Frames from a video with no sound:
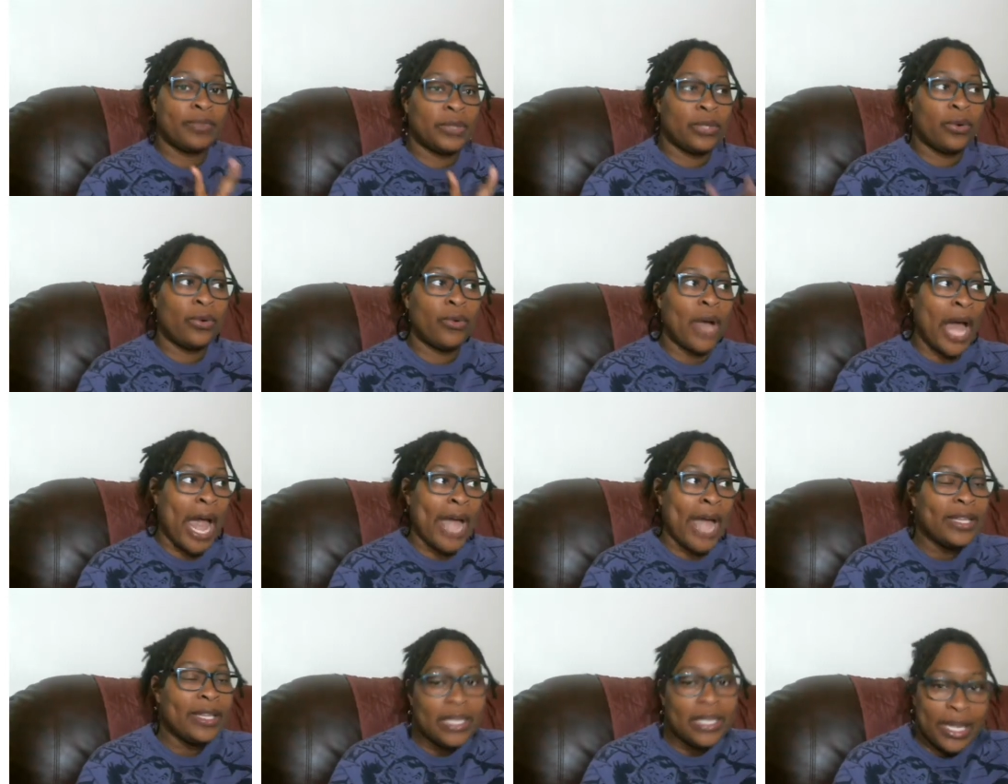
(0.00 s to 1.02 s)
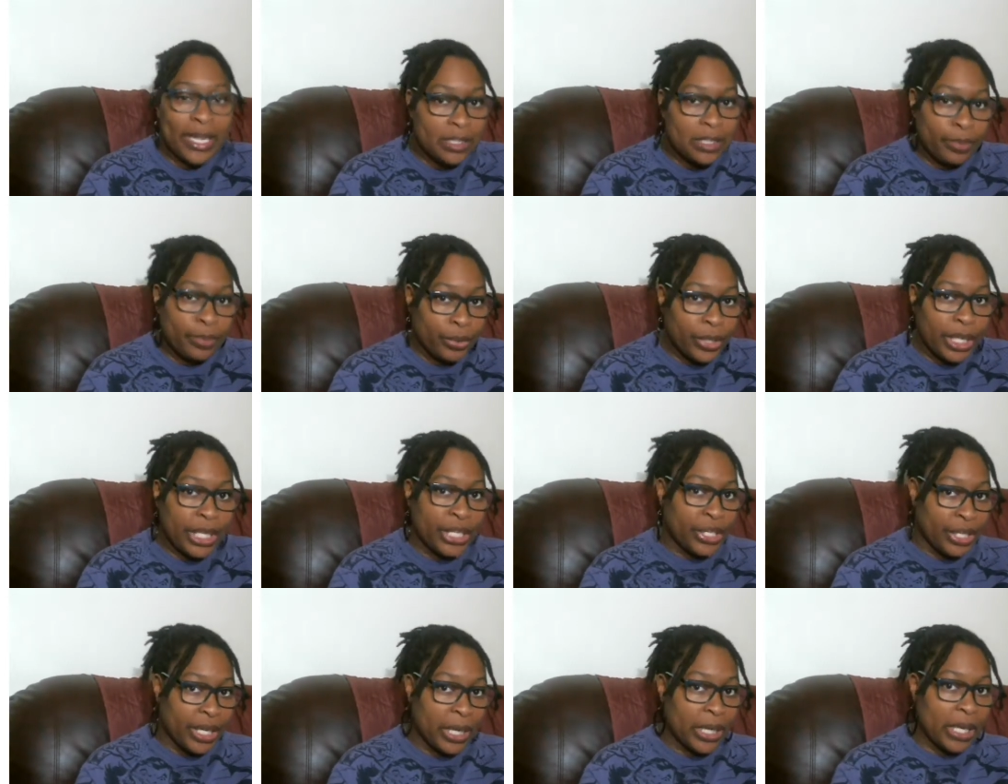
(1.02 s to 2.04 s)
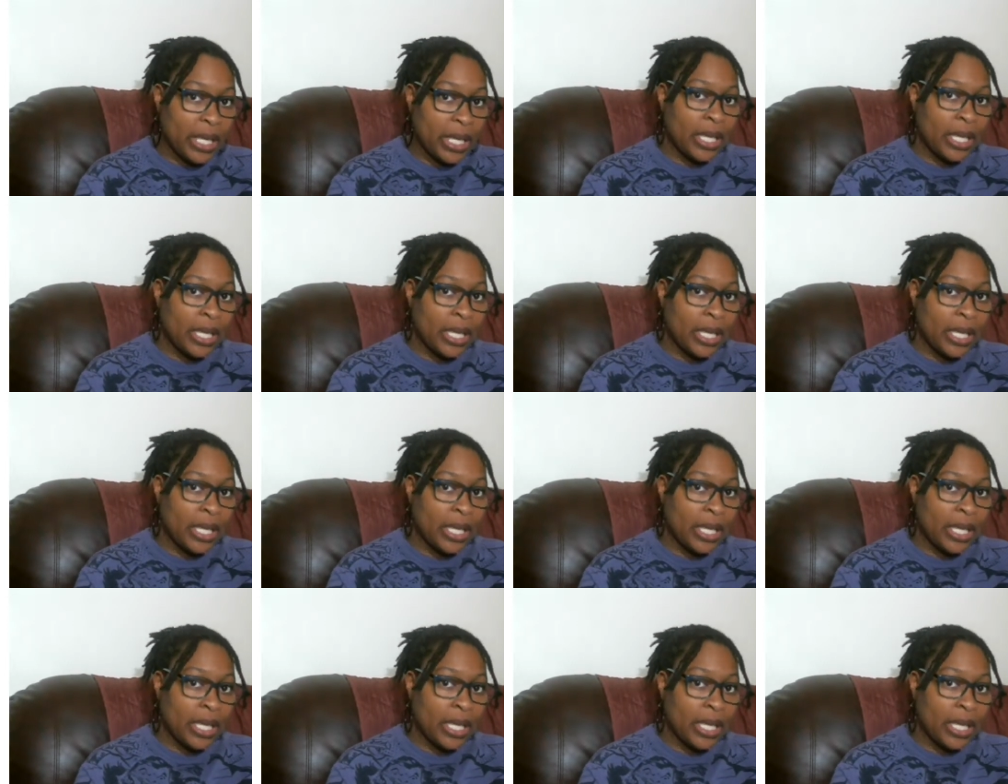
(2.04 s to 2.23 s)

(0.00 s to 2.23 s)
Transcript: So I think that's pretty good